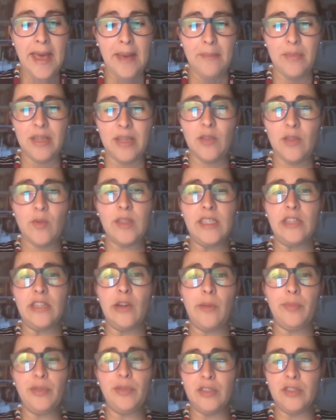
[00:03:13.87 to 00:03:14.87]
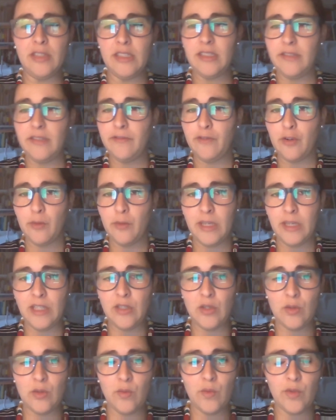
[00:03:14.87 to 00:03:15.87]
But it was an opportunity for me
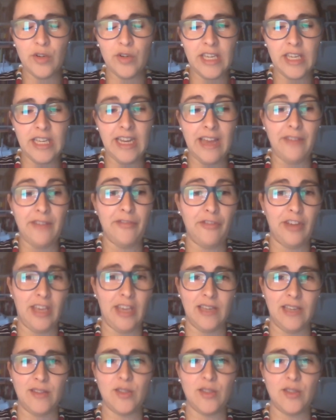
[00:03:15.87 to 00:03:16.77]
to work in Africa.